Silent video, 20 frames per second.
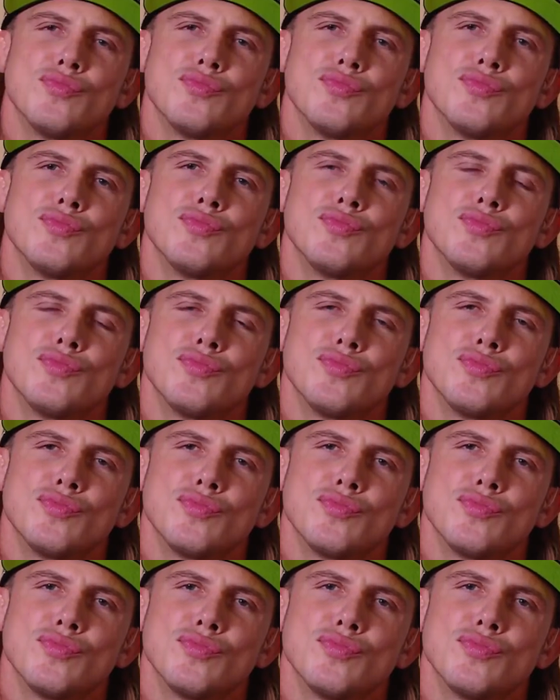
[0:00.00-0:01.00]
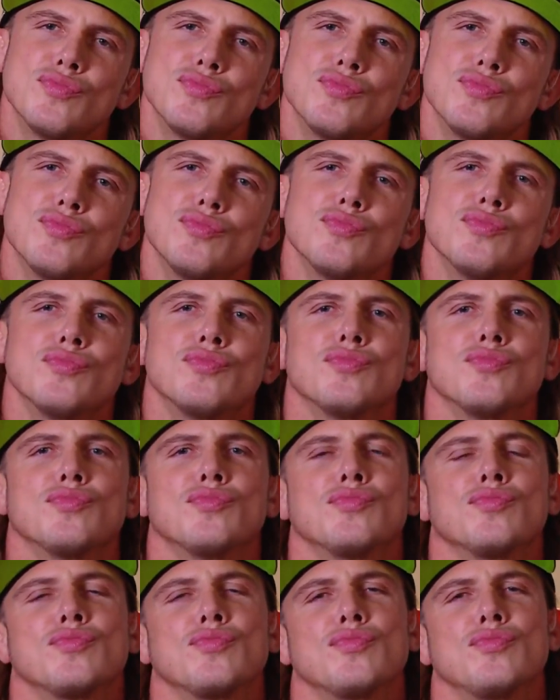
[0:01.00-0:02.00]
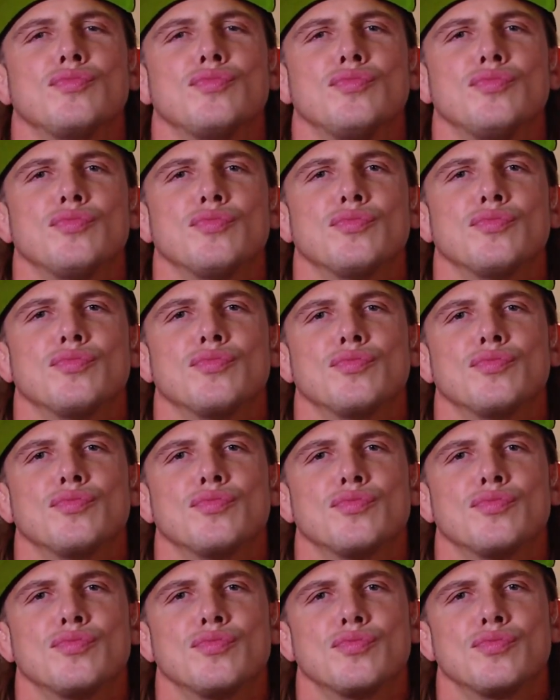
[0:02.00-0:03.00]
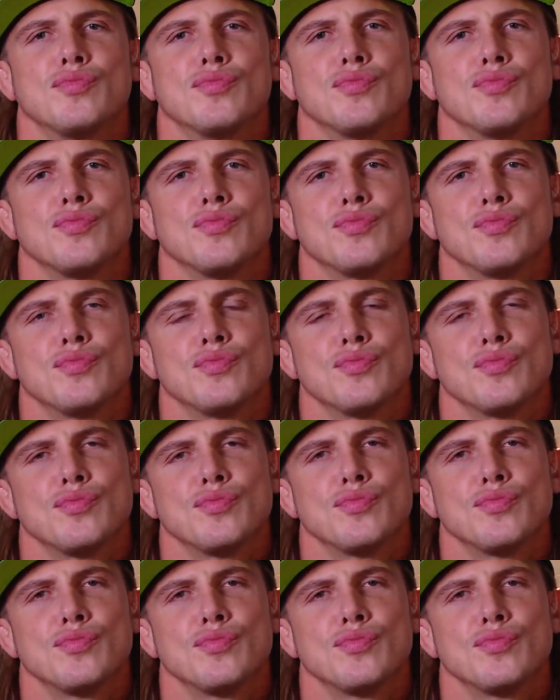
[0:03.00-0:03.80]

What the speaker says: (silent)